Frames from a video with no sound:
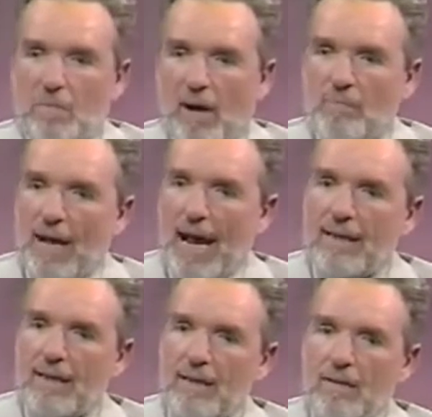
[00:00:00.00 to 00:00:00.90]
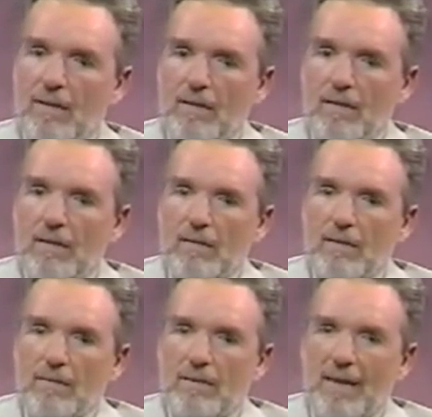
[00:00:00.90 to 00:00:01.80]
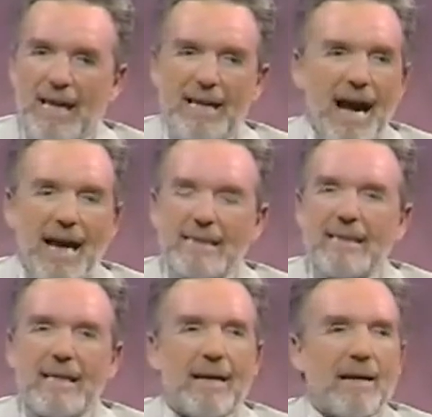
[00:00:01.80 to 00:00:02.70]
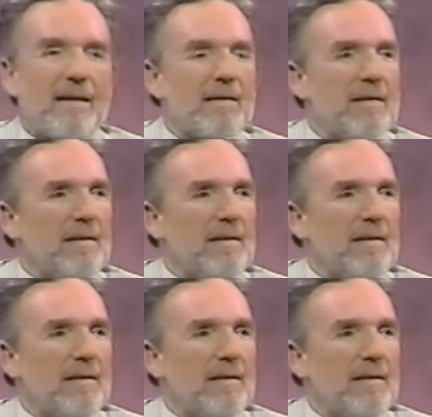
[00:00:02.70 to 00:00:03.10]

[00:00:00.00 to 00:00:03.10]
my back. That idea